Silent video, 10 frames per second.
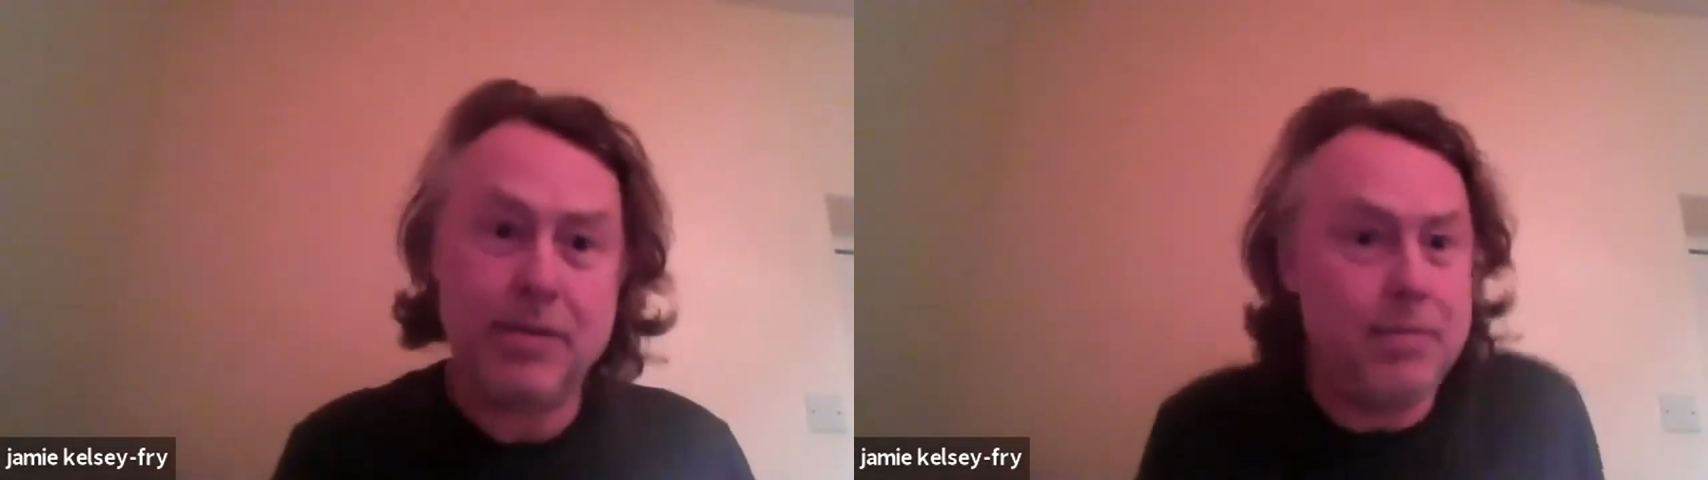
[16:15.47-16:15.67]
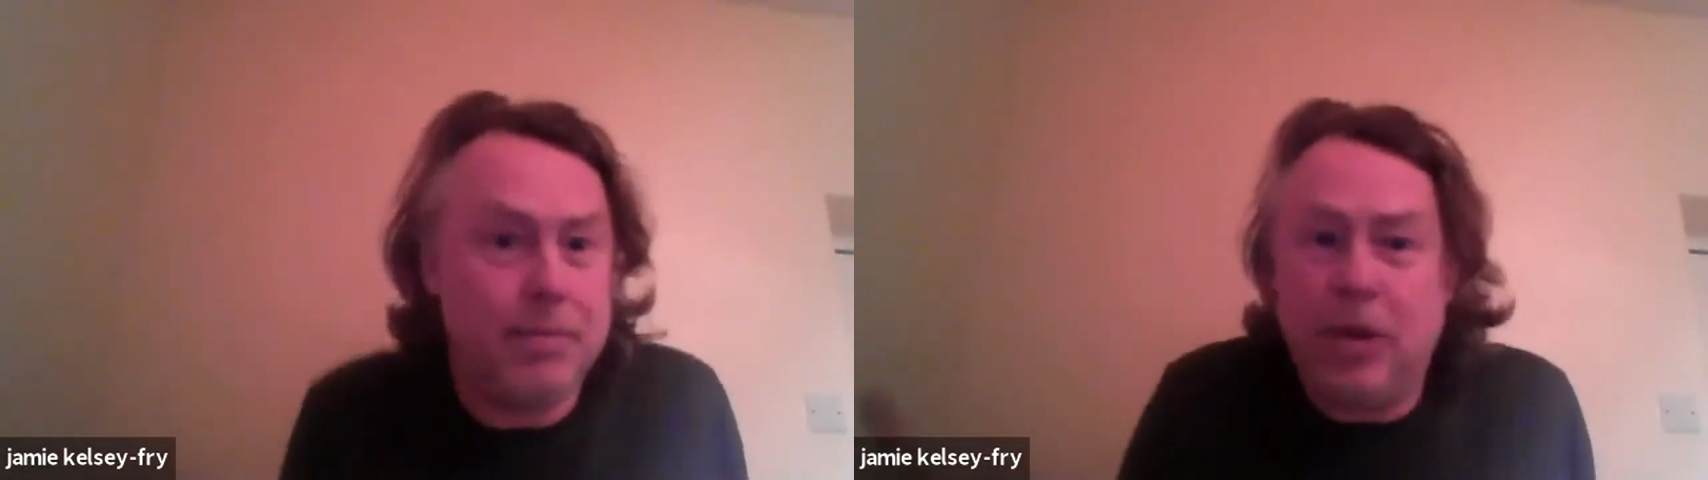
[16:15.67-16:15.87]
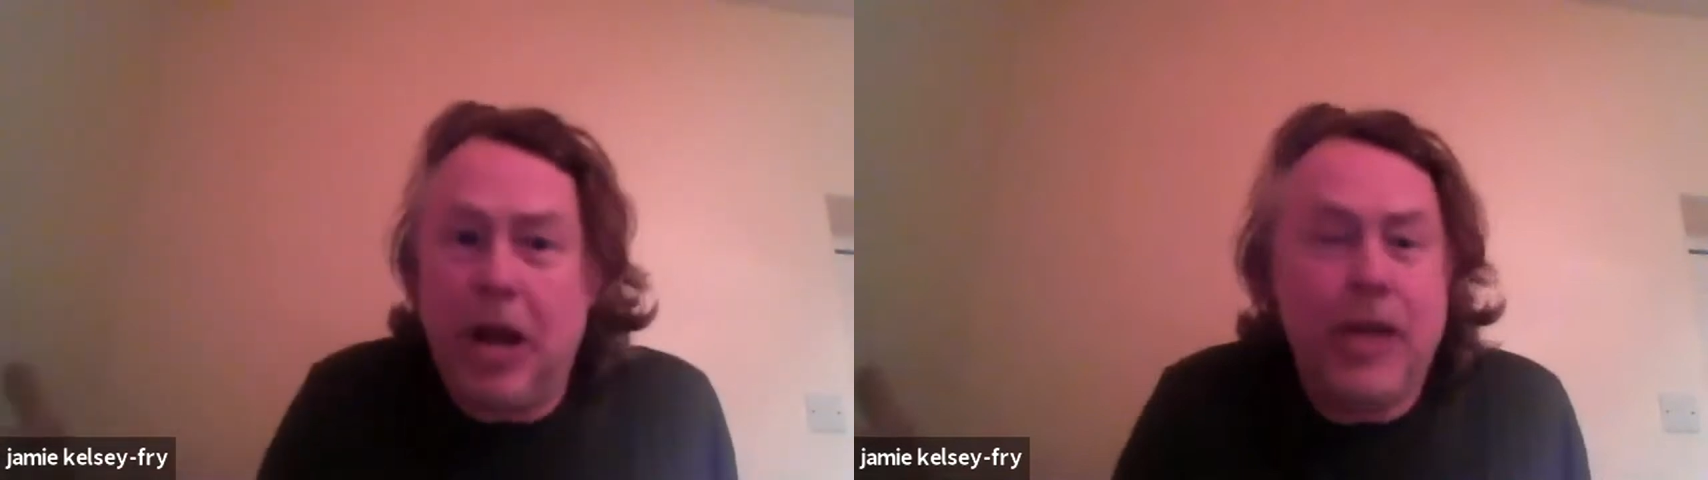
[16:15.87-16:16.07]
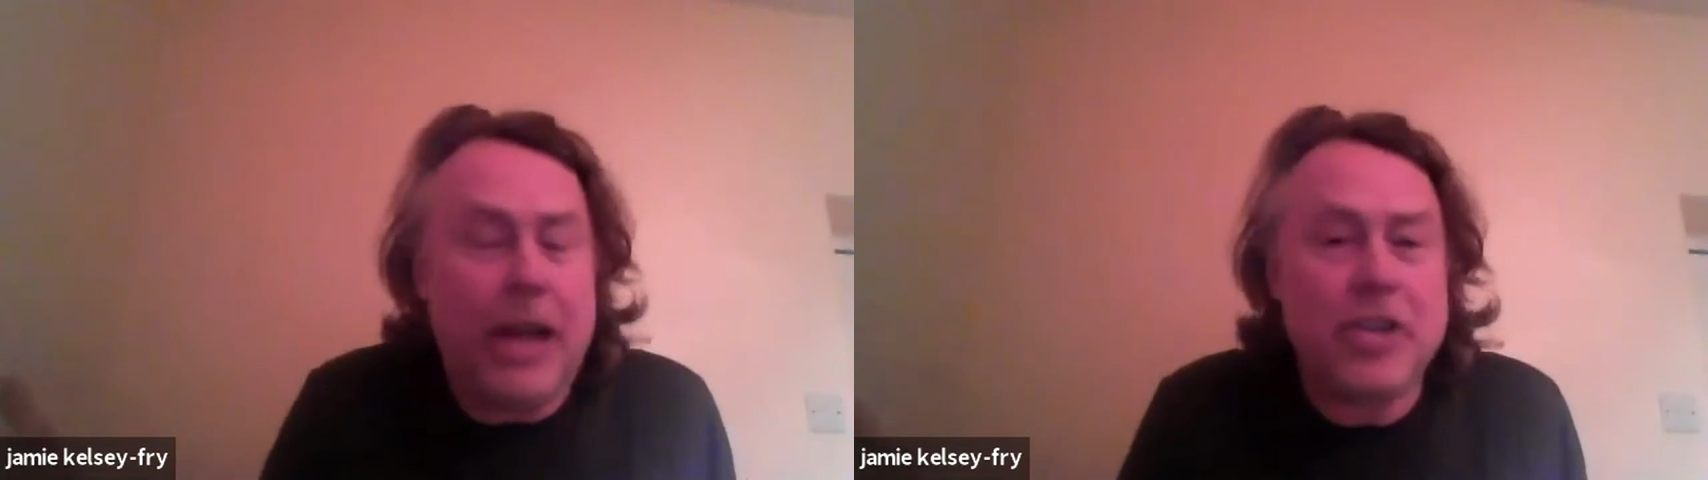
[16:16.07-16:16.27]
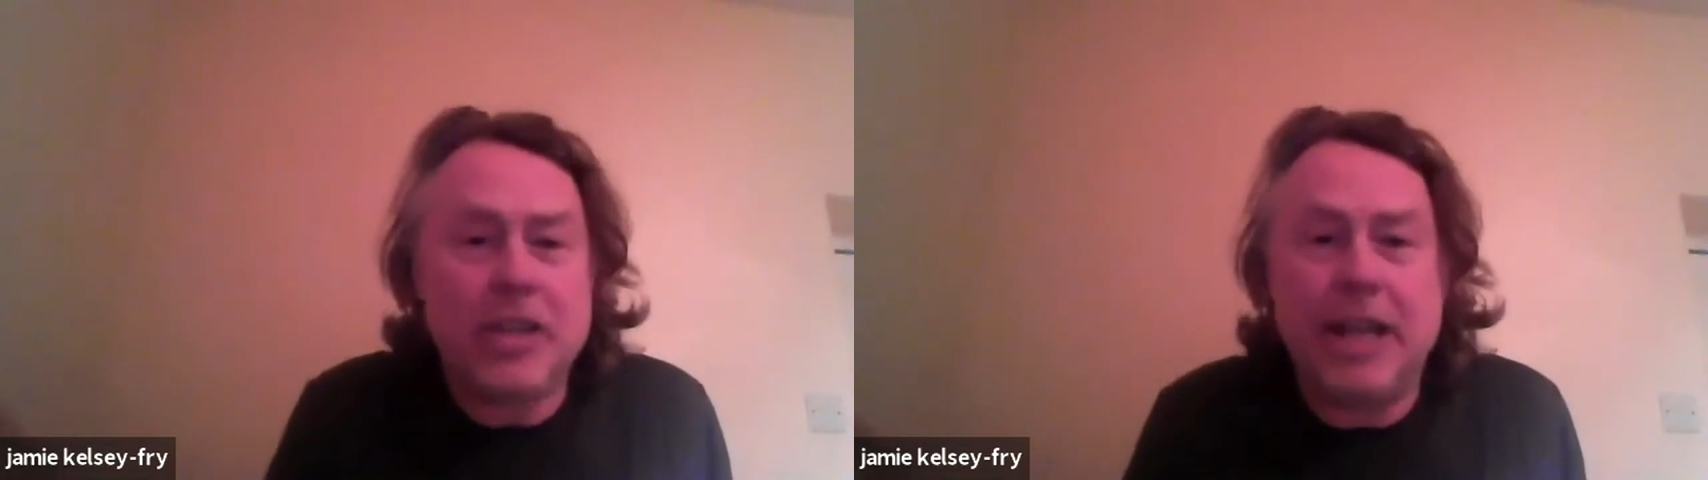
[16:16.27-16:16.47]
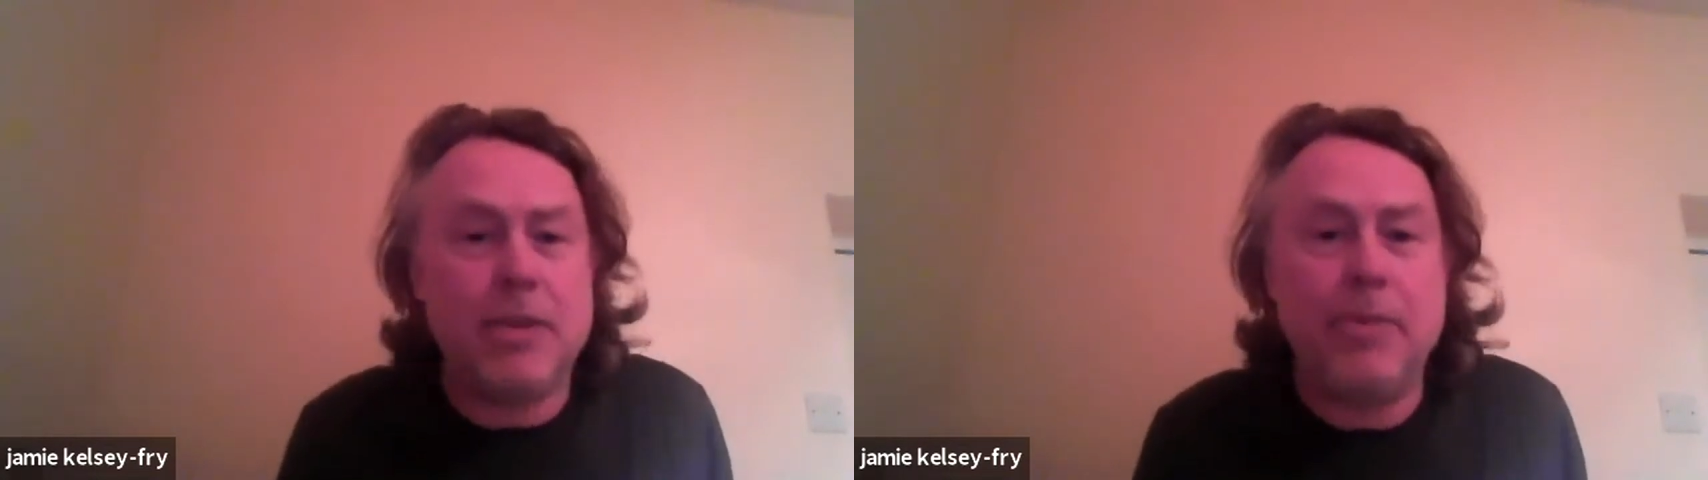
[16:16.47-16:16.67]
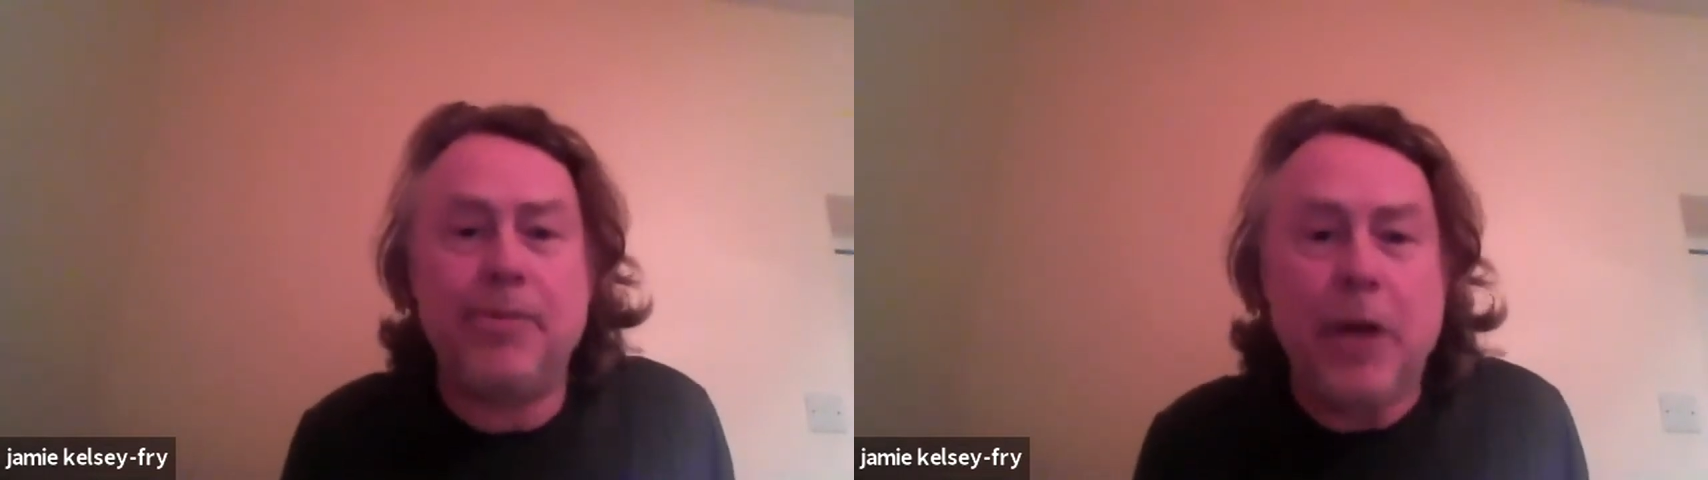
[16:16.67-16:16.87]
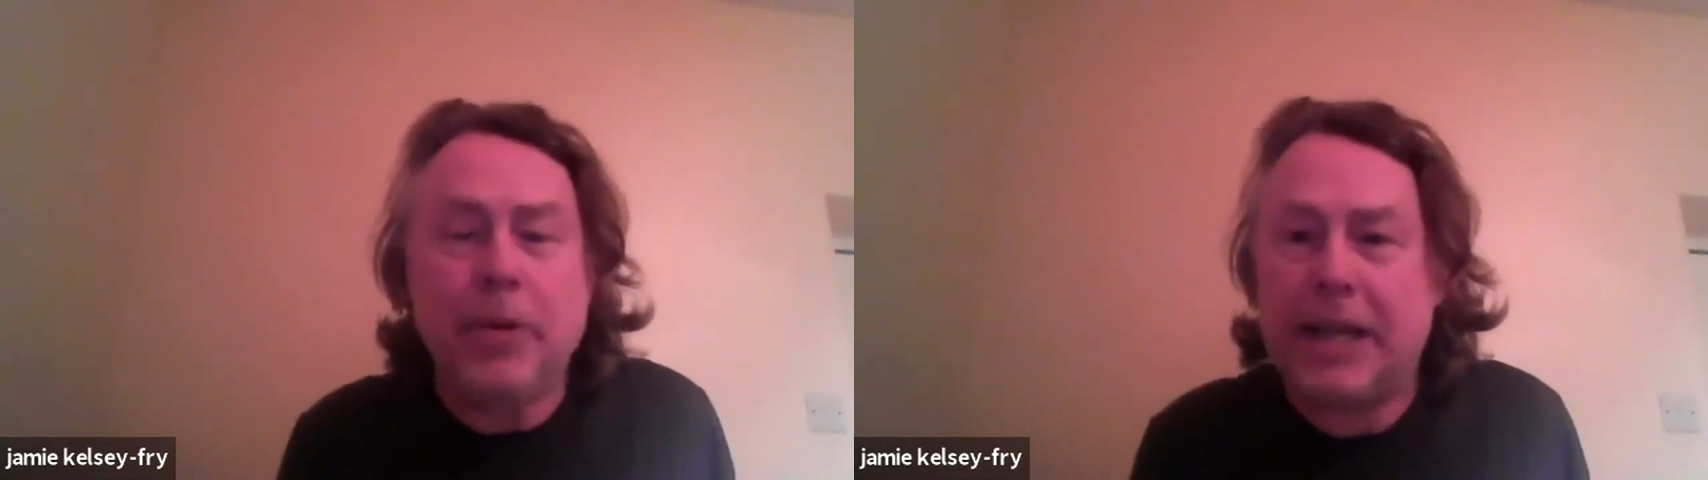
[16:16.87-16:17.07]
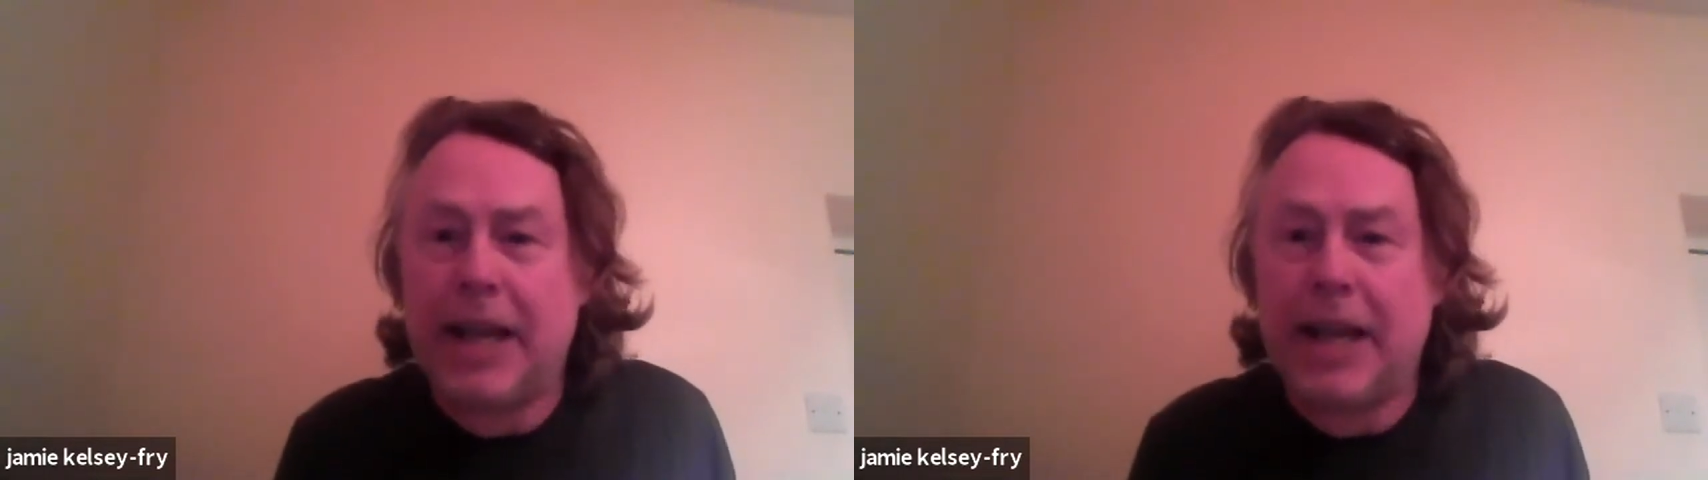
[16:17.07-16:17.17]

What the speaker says: You know, that just leaves them floating